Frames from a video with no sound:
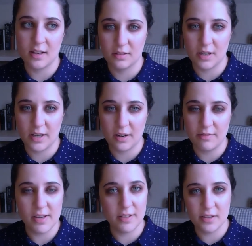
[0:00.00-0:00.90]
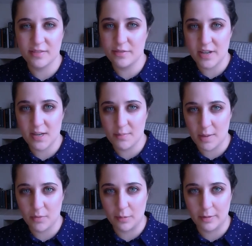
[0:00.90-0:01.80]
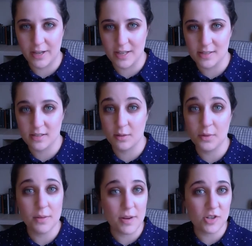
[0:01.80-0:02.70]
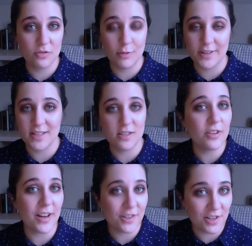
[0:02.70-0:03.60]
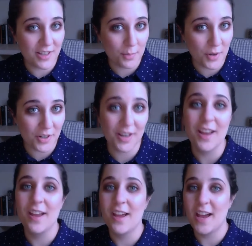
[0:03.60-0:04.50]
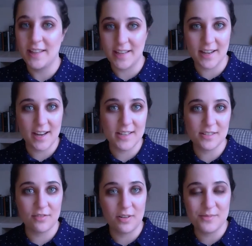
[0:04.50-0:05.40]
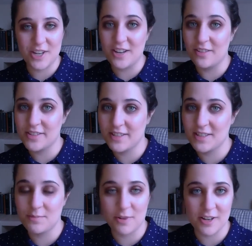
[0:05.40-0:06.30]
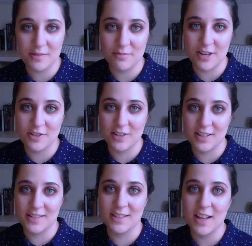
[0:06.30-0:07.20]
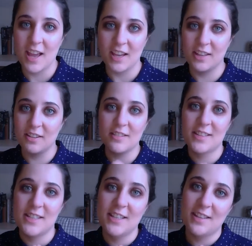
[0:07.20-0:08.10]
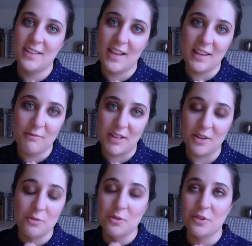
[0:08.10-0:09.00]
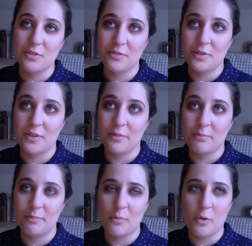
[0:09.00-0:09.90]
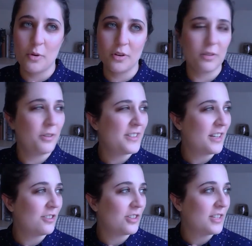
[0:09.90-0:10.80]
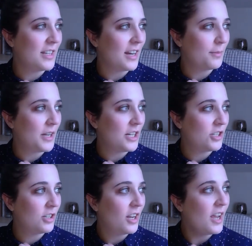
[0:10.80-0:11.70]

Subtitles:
I can't really think of a really memorable kiss, so I'm going to mention one that's not actually in the book, and that is from Jane Austen's Pride and Prejudice. You know the scene at the end where they all go for a walk, or is that just in the adaptation?